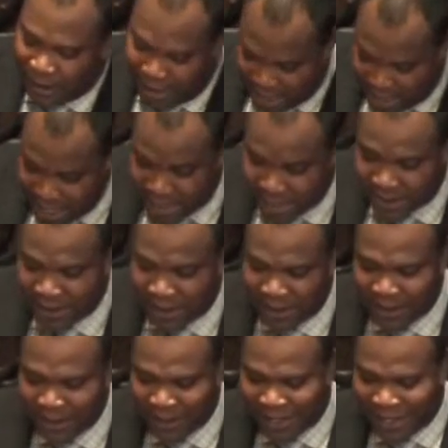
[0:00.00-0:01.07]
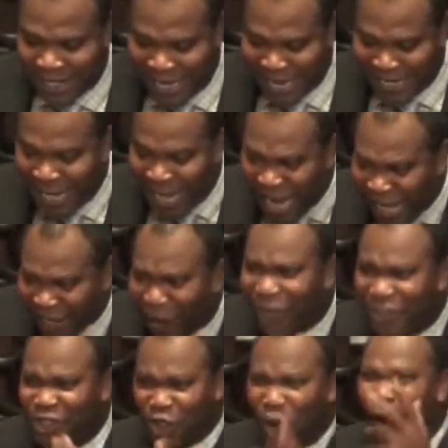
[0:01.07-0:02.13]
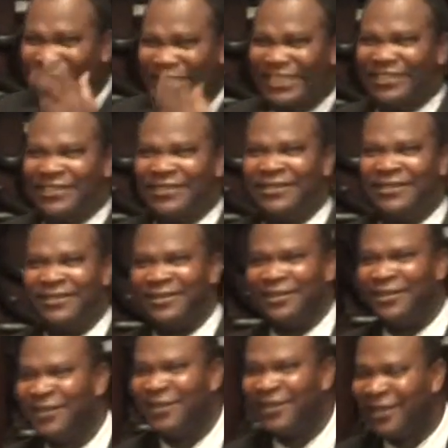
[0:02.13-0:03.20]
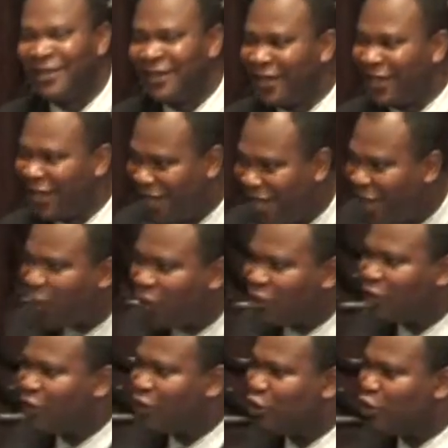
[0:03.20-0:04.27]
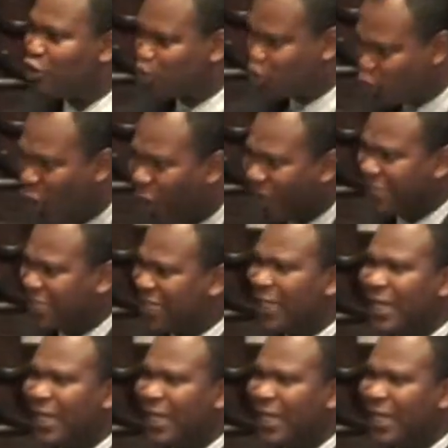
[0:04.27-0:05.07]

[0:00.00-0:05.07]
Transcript: And Herod saw it. Herod saw it,